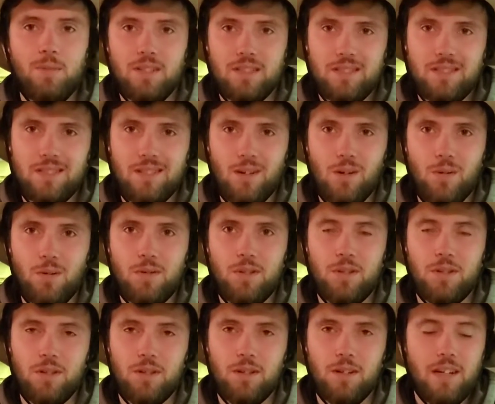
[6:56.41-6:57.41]
but still
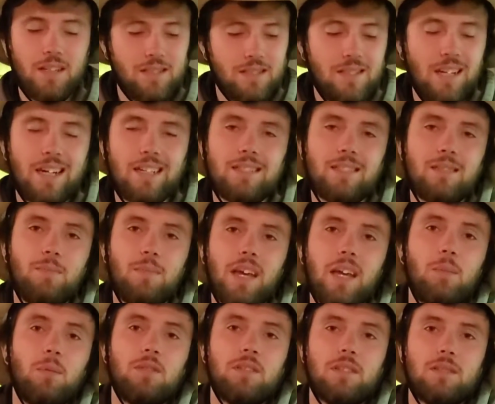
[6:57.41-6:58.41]
it's nice to be
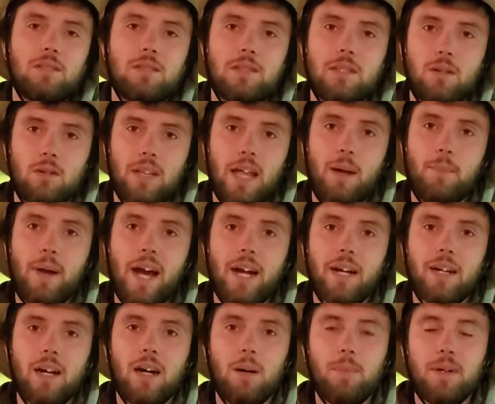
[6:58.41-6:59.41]
able to seal that
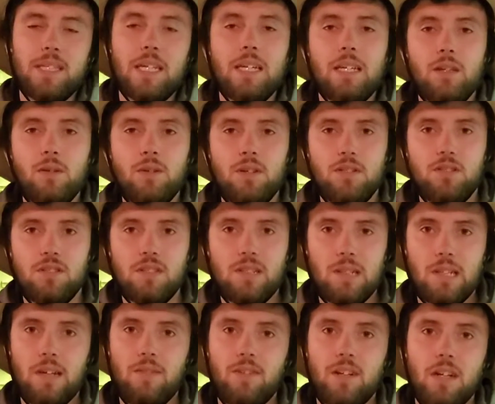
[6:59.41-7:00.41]
bag up, and then you can just
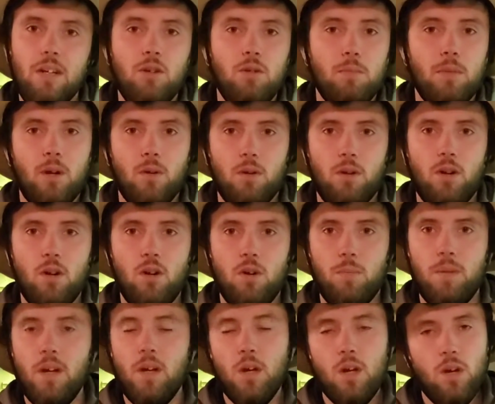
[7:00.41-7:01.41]
leave it in your motorhome